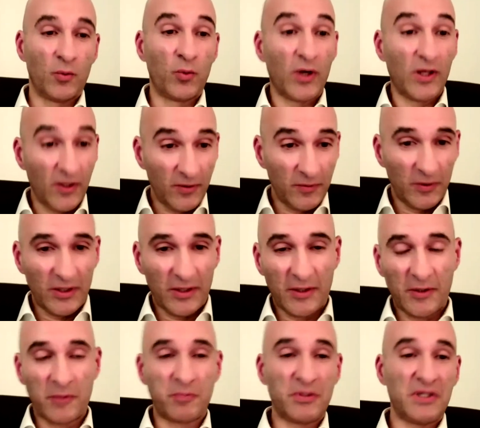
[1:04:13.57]
will
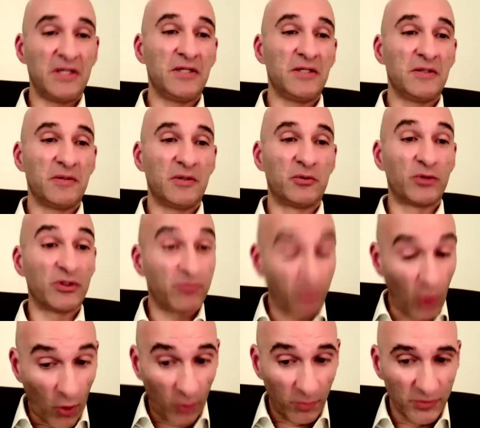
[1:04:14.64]
uh, be
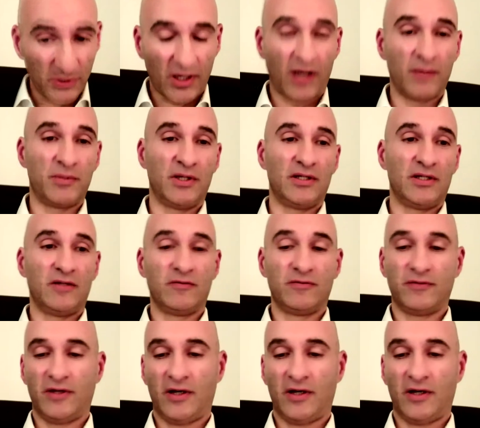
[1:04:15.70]
reformed, I believe.